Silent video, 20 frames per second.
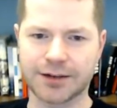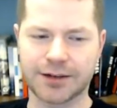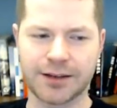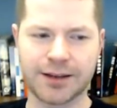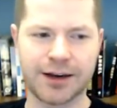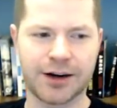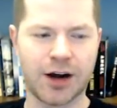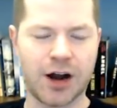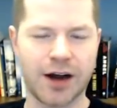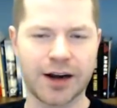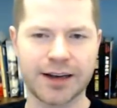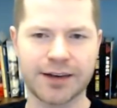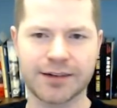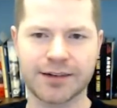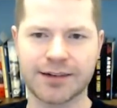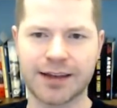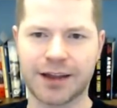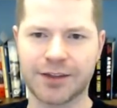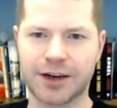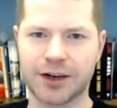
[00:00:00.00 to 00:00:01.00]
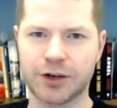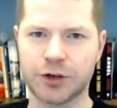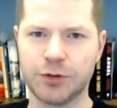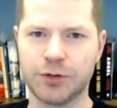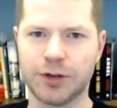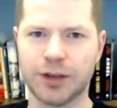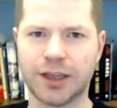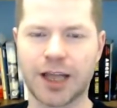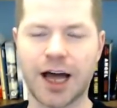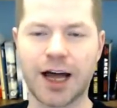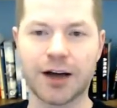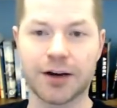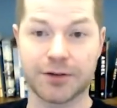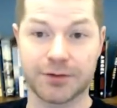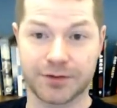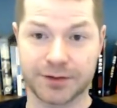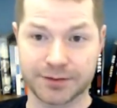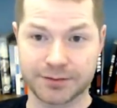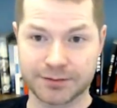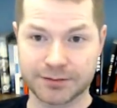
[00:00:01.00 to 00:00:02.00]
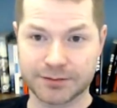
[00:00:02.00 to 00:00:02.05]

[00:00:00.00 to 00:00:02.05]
There are audiences out there who love